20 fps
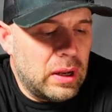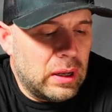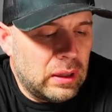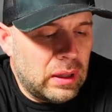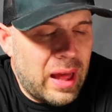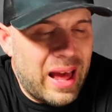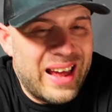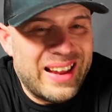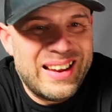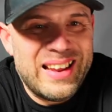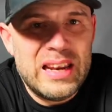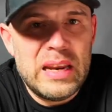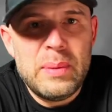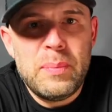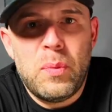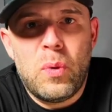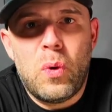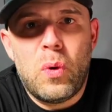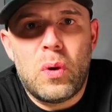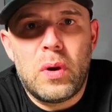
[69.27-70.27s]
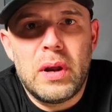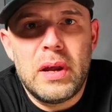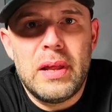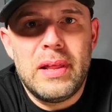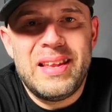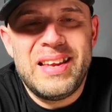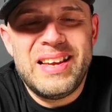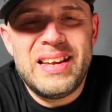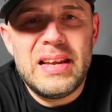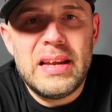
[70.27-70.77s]
a lot anymore
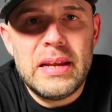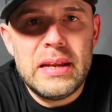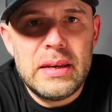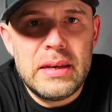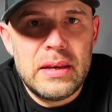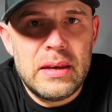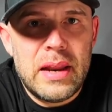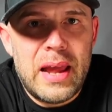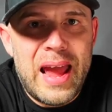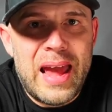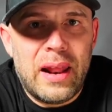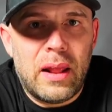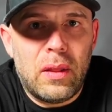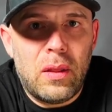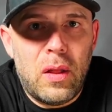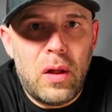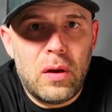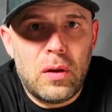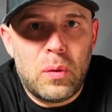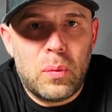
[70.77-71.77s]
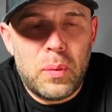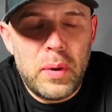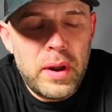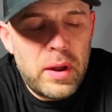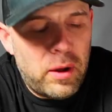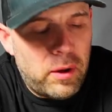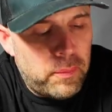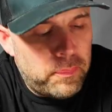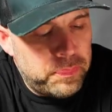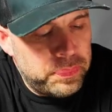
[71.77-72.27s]
in the analog
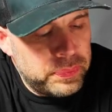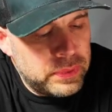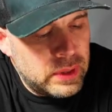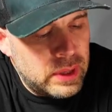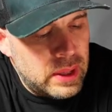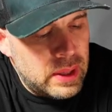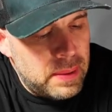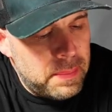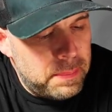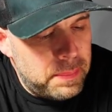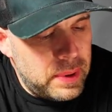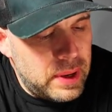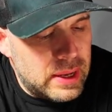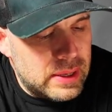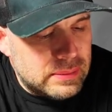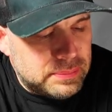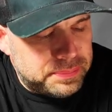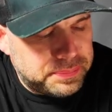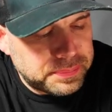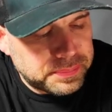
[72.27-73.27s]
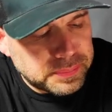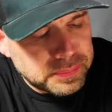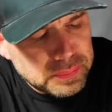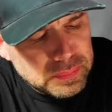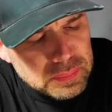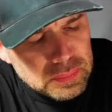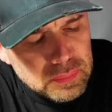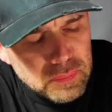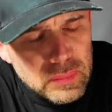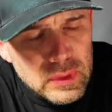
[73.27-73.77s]
realm. But
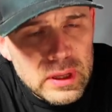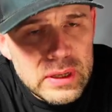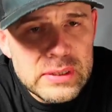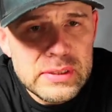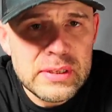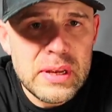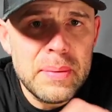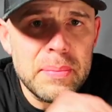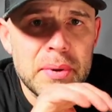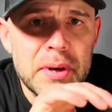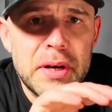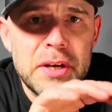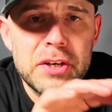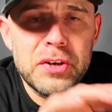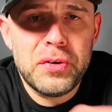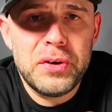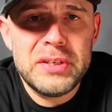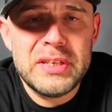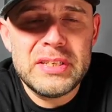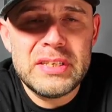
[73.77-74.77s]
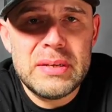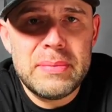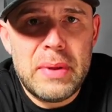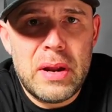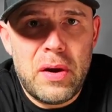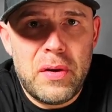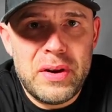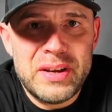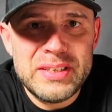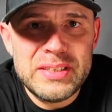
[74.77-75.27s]
some countries and some
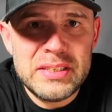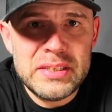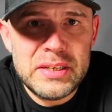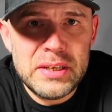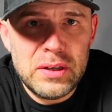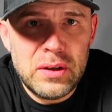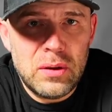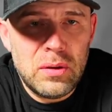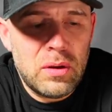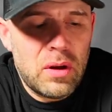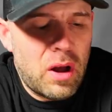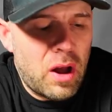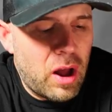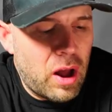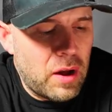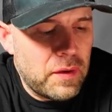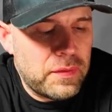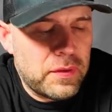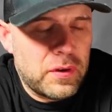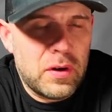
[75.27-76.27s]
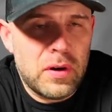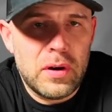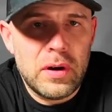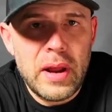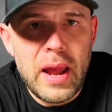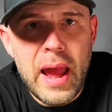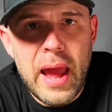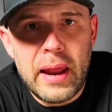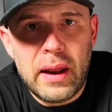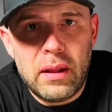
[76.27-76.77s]
areas still offer
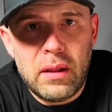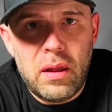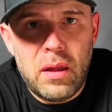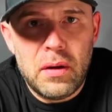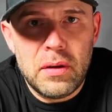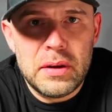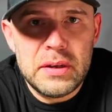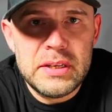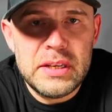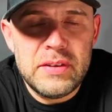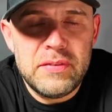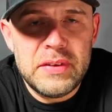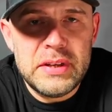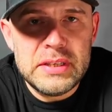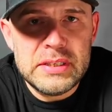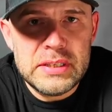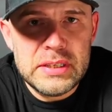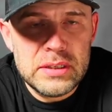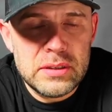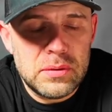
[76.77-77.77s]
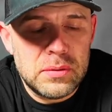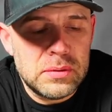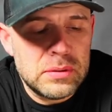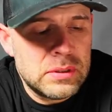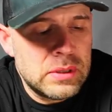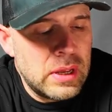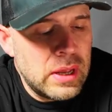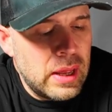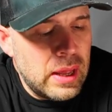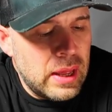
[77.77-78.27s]
analog TV signals.